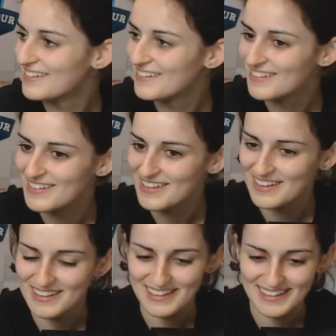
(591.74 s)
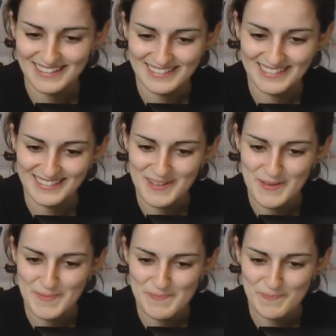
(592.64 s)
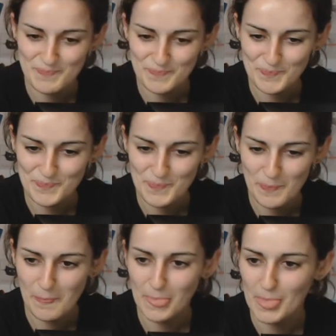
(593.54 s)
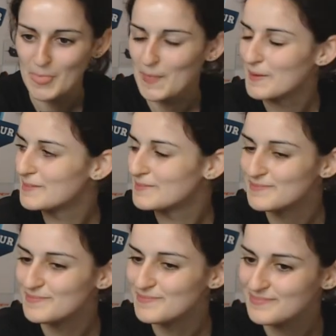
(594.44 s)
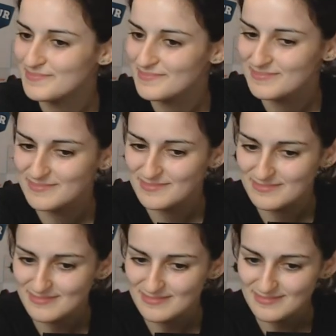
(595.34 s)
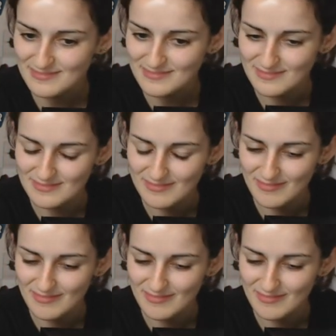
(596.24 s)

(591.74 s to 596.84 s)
(silent)